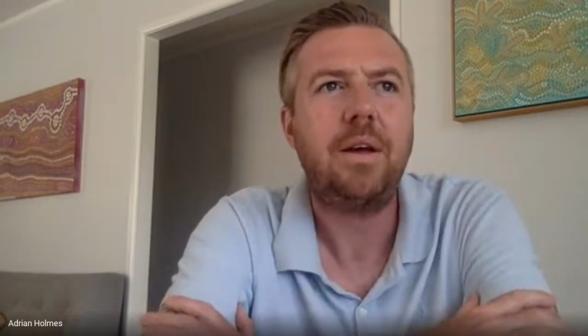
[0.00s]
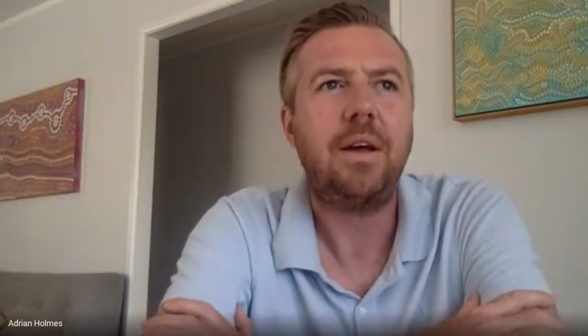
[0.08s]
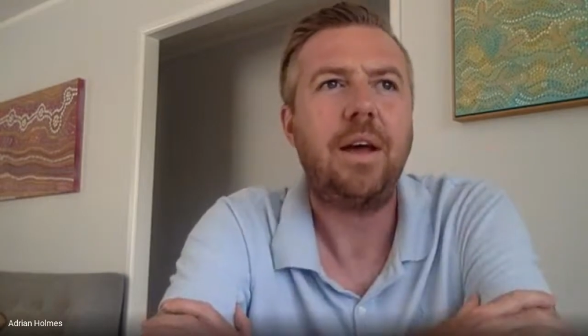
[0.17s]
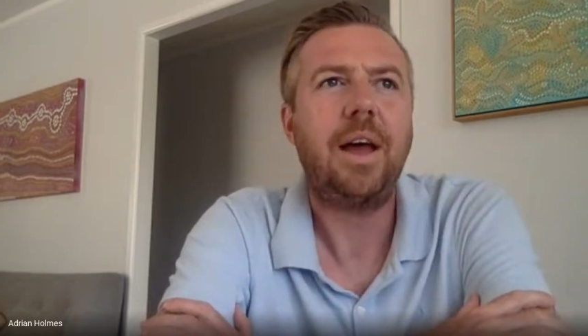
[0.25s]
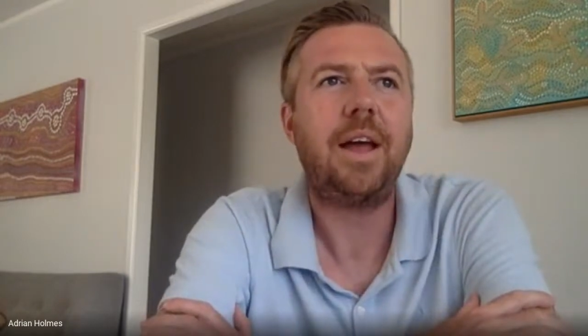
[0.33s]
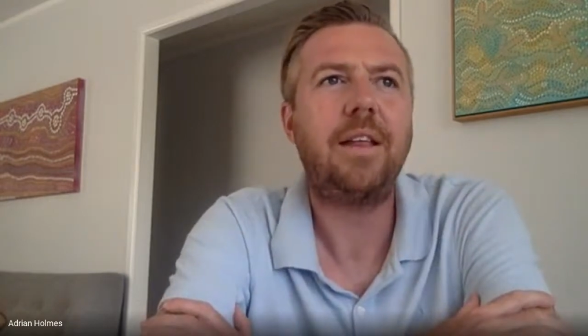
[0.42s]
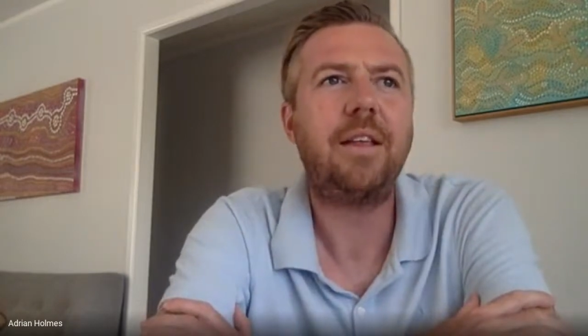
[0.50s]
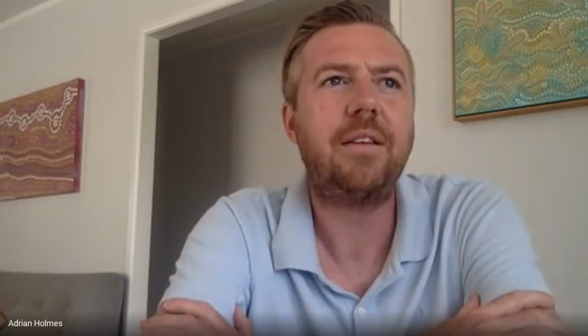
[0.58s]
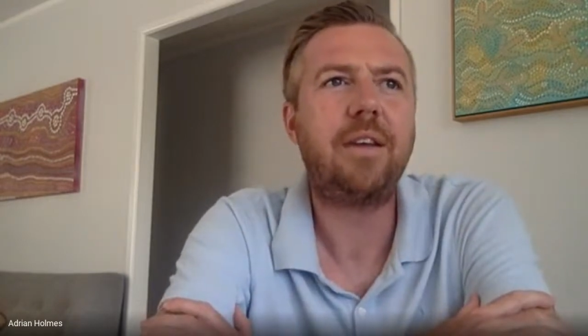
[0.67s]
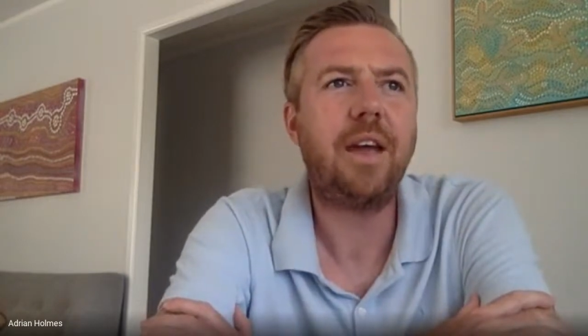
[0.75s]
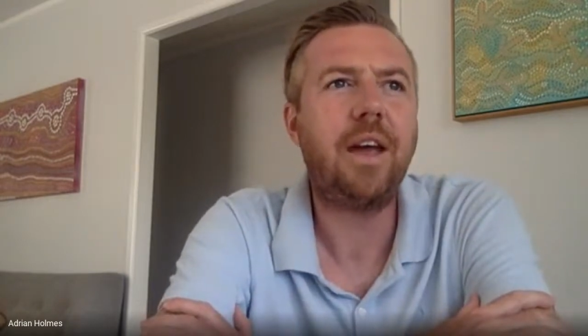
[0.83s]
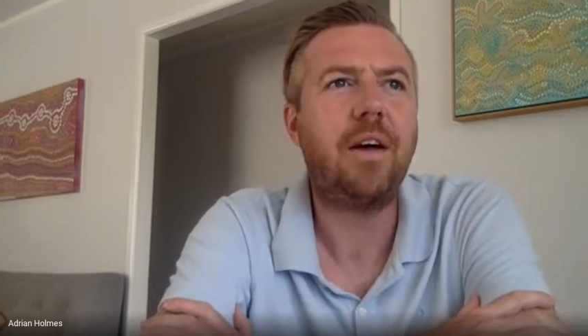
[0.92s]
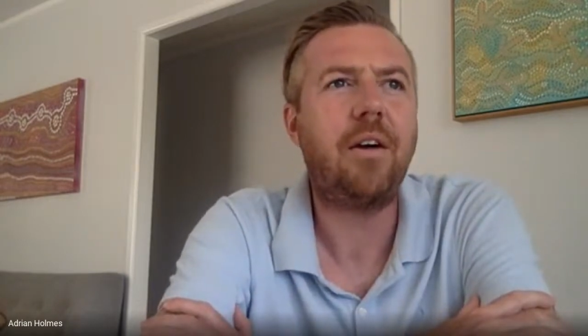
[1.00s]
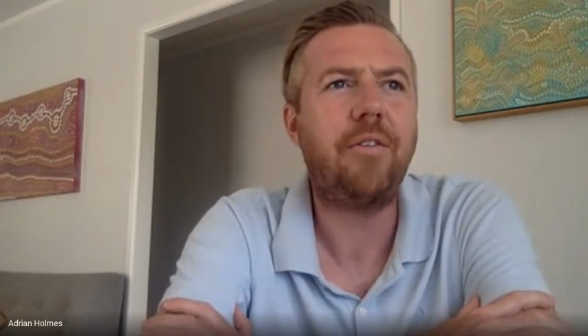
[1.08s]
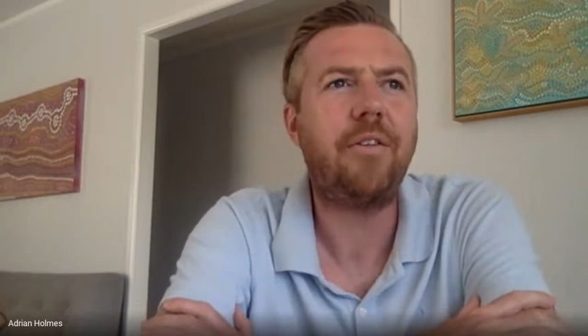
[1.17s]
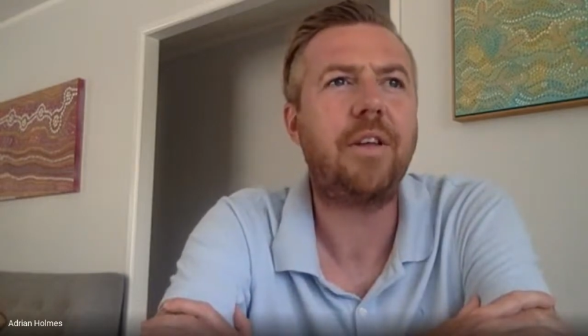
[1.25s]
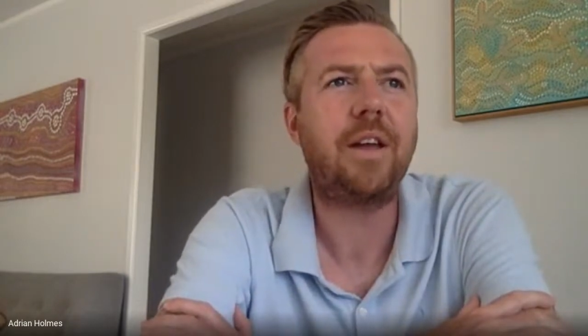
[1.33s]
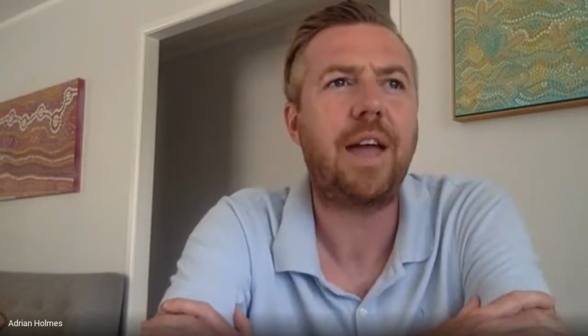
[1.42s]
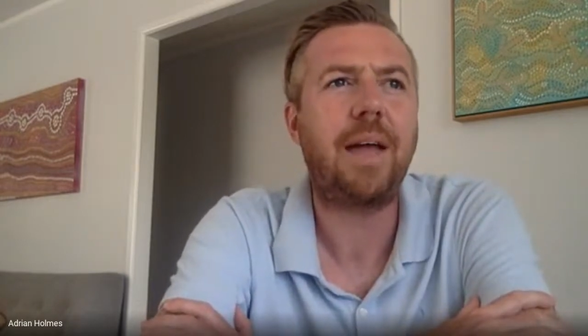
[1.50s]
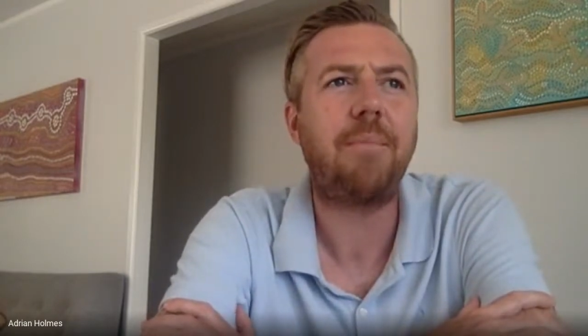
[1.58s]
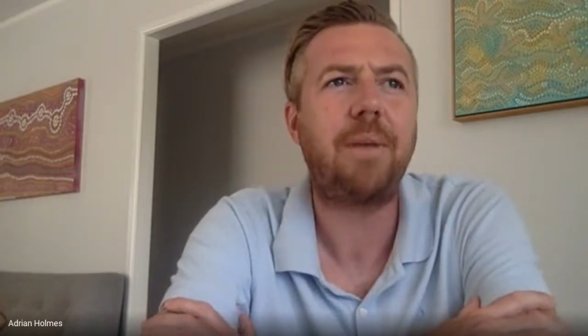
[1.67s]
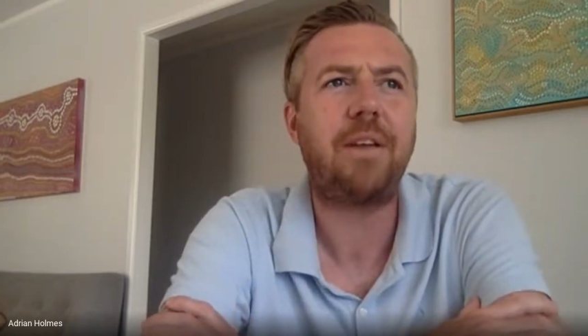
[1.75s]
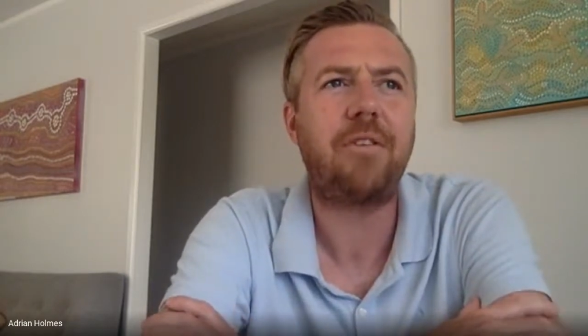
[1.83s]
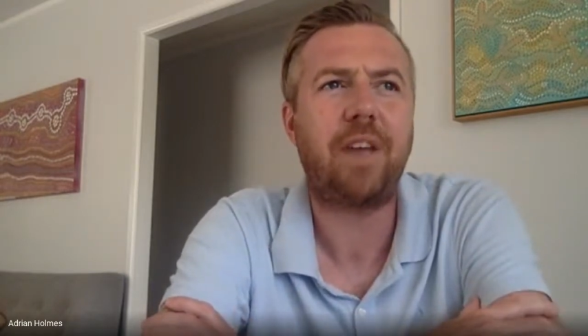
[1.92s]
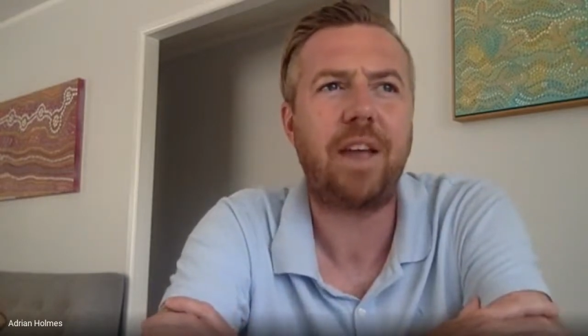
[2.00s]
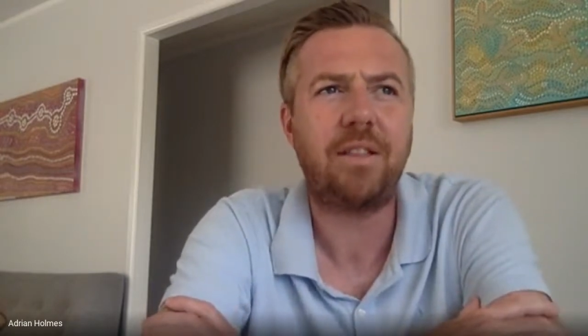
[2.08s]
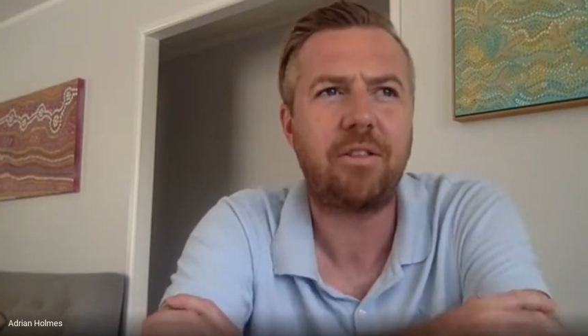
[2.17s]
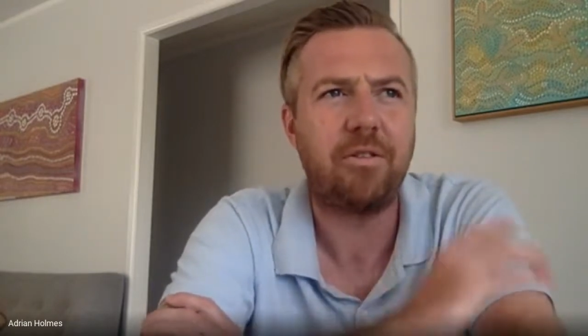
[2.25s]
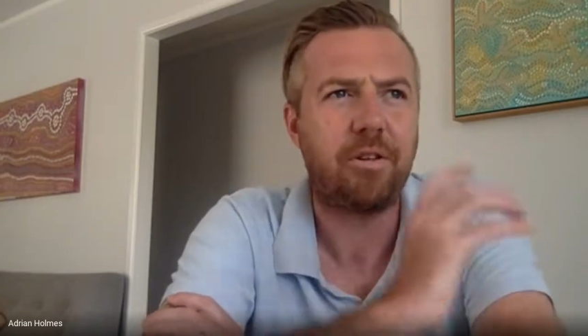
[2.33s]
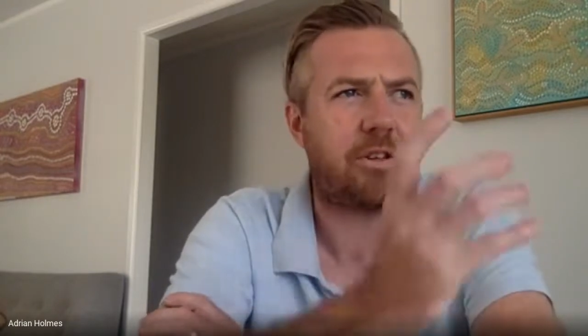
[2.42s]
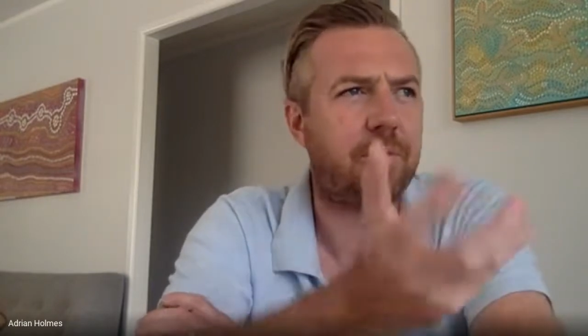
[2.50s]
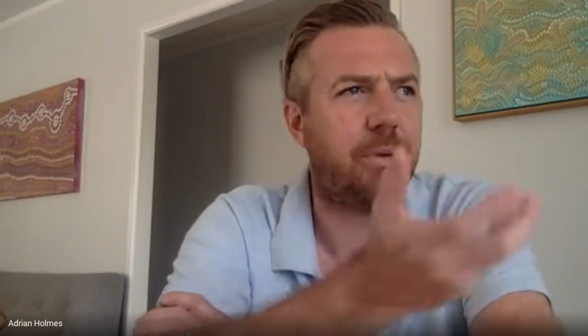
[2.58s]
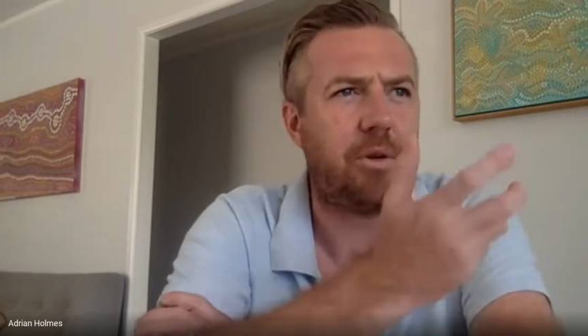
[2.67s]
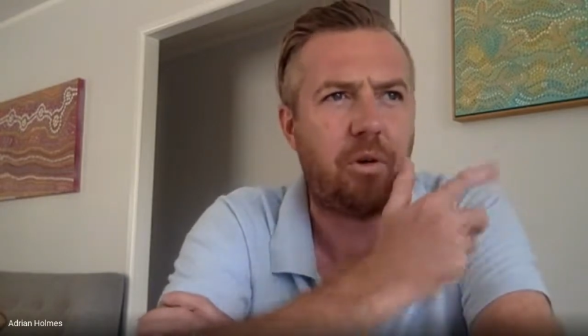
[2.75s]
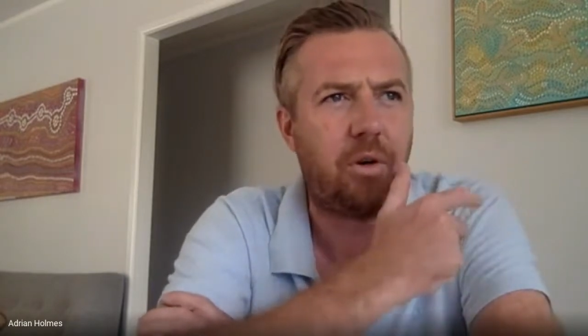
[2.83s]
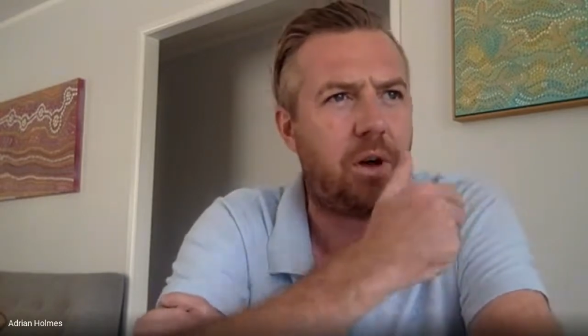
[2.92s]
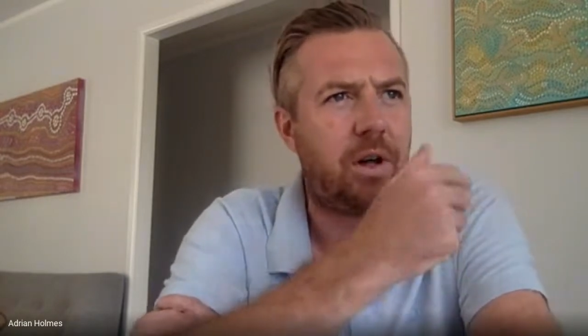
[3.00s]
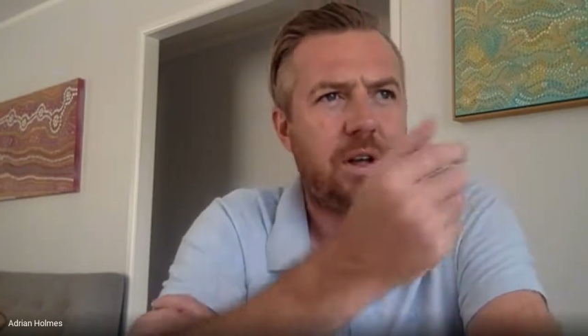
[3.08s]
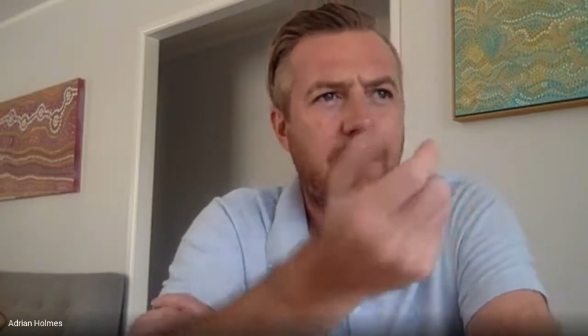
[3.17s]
and yeah, often it can be a chance to explore.